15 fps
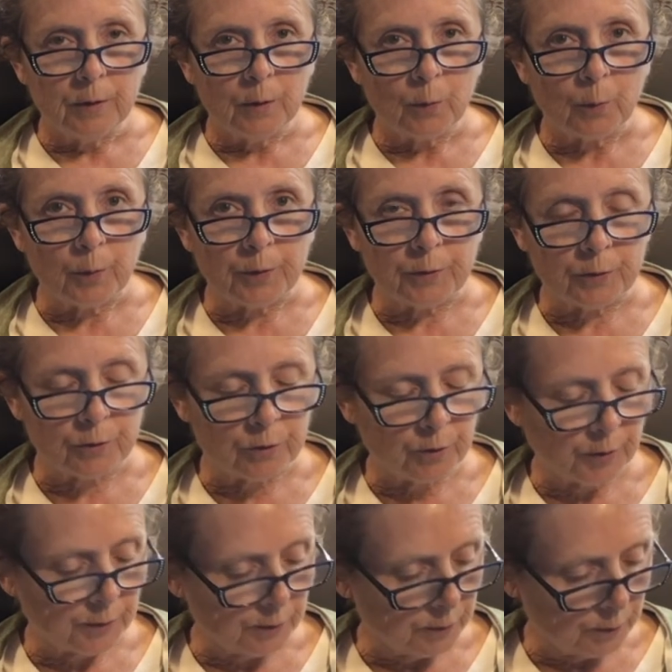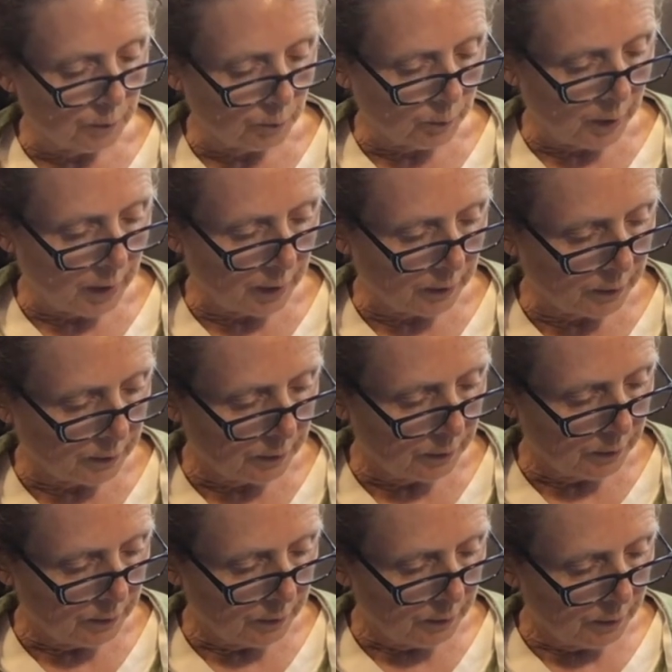was just a rock.
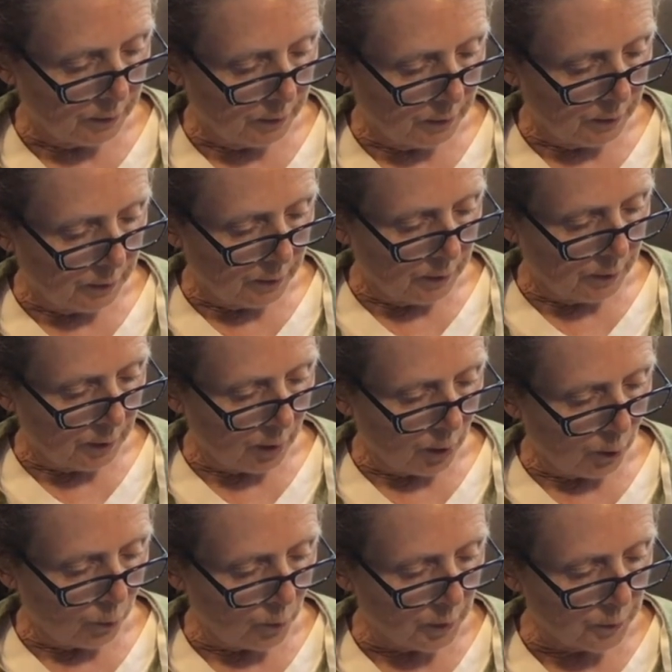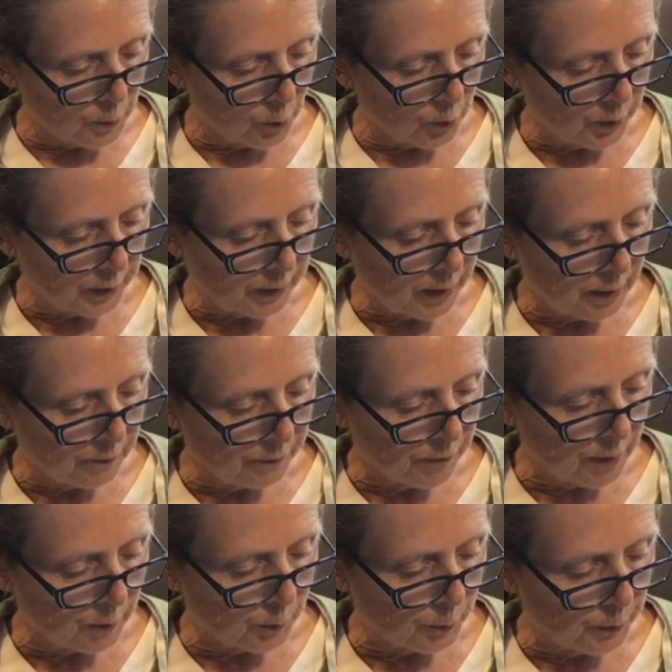One morning I
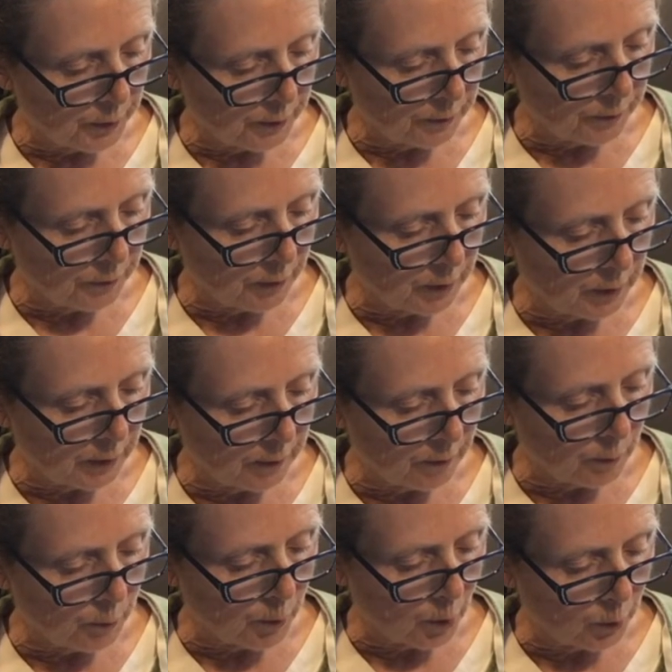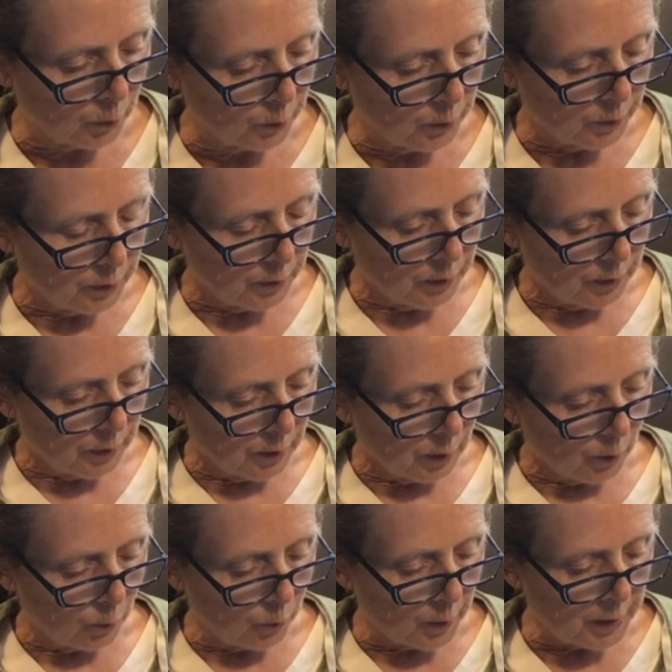found Pig sitting in the boat,
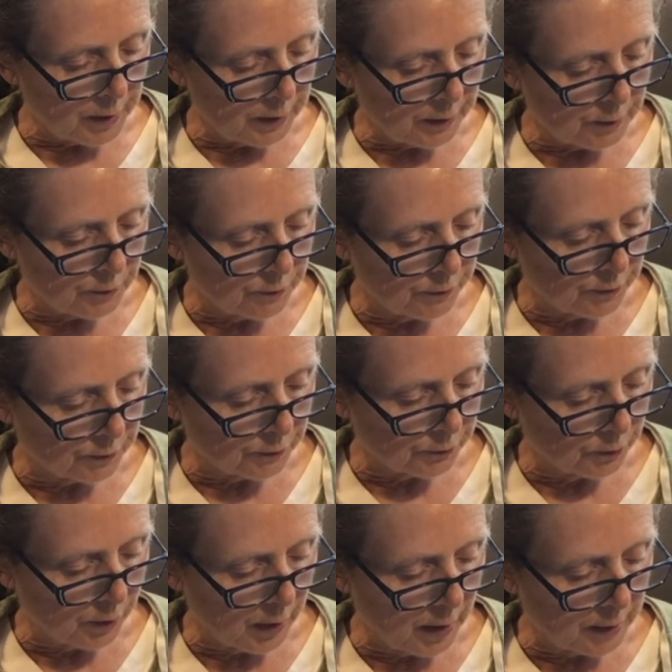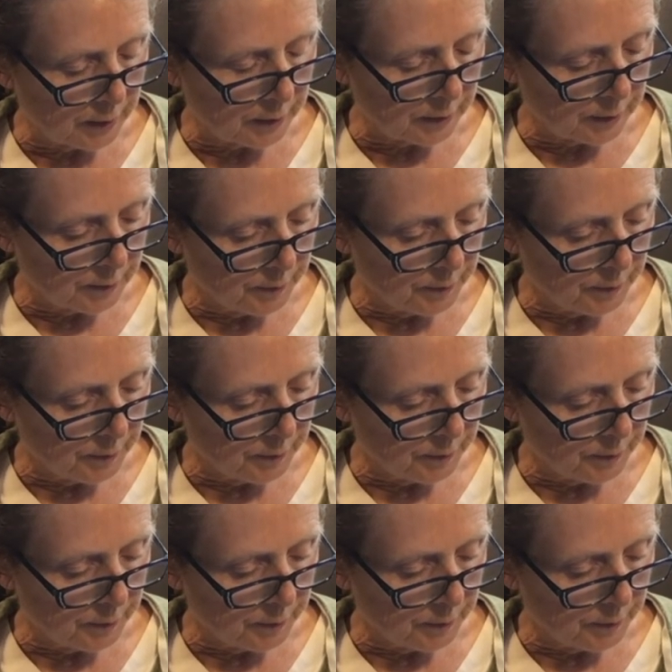waiting to fish for haddock.